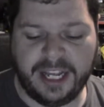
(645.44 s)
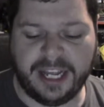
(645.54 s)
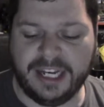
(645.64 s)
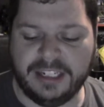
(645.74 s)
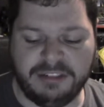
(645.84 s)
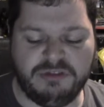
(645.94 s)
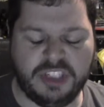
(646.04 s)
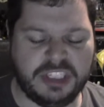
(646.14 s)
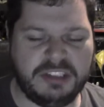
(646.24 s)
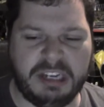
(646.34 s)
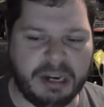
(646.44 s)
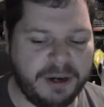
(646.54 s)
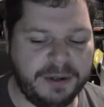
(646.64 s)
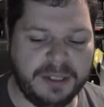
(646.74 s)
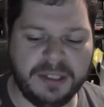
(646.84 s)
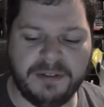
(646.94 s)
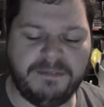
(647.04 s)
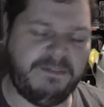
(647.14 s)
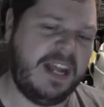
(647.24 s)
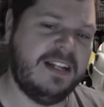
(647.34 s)
and just hearing
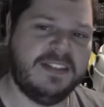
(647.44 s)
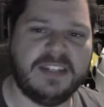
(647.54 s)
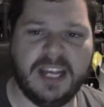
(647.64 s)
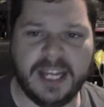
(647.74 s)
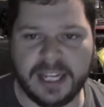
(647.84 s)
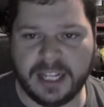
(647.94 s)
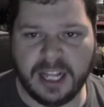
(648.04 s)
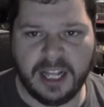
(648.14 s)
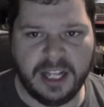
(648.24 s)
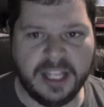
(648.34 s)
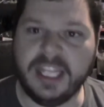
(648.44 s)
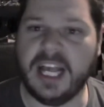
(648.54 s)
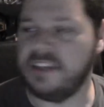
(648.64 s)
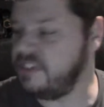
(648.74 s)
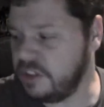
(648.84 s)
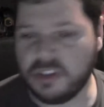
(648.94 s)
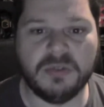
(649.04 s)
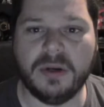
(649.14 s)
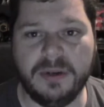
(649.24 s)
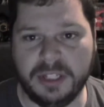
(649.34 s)
fans say, "Yes, this
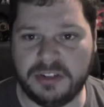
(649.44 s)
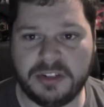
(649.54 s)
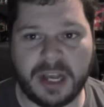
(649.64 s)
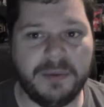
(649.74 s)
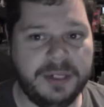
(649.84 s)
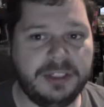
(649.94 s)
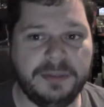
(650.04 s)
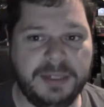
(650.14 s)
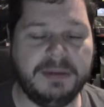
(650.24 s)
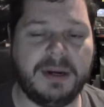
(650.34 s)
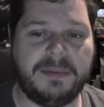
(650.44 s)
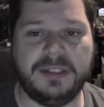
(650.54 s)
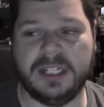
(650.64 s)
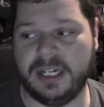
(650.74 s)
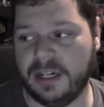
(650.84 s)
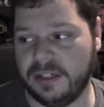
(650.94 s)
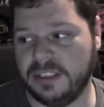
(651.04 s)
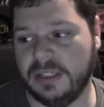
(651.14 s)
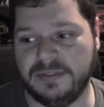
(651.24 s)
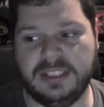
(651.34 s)
is what this is how we should be representing
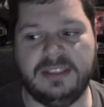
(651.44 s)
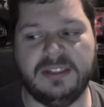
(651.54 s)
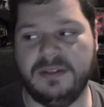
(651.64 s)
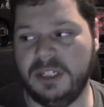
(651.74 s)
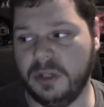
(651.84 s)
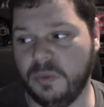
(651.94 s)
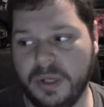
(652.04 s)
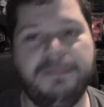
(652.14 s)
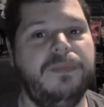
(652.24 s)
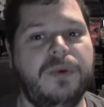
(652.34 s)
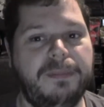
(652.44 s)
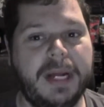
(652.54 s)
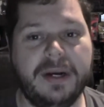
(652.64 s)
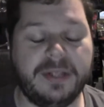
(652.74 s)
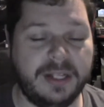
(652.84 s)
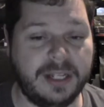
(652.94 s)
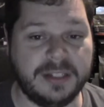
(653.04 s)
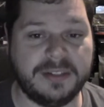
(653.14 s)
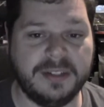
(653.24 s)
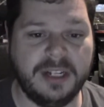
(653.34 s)
ourselves. These are you know we're we're better than
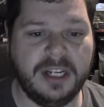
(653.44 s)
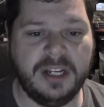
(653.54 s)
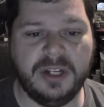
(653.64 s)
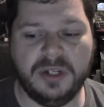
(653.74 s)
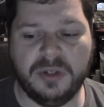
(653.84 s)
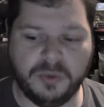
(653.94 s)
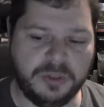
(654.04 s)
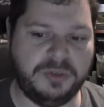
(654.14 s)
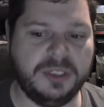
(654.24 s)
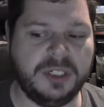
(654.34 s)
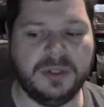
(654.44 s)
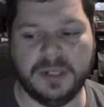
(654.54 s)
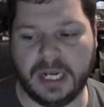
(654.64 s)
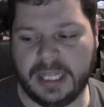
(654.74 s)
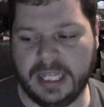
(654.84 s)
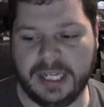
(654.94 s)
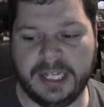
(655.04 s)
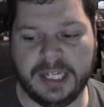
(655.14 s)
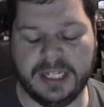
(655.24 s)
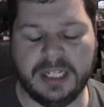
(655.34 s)
this," was really cool, and I
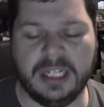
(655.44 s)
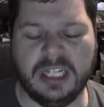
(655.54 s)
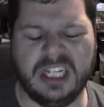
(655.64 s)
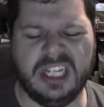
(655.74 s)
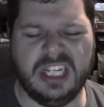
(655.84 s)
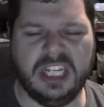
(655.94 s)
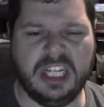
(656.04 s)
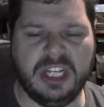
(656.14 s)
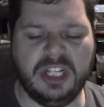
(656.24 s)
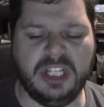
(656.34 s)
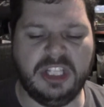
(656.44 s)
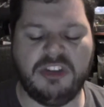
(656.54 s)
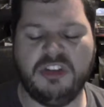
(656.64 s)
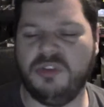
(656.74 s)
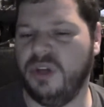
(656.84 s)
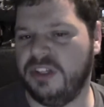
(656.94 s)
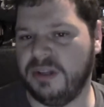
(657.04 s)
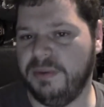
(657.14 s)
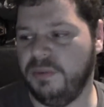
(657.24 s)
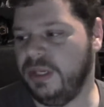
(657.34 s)
think this is uh,
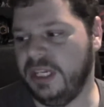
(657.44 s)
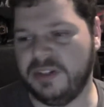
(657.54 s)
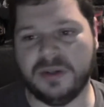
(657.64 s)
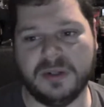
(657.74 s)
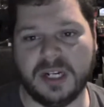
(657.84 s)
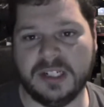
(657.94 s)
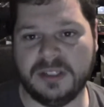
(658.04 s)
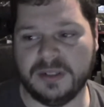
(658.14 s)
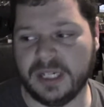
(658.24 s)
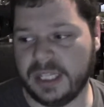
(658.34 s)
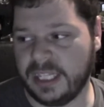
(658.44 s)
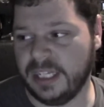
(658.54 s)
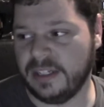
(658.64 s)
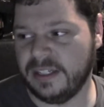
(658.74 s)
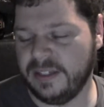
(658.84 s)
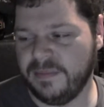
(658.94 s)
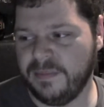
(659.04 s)
something we need to hold on to, and I think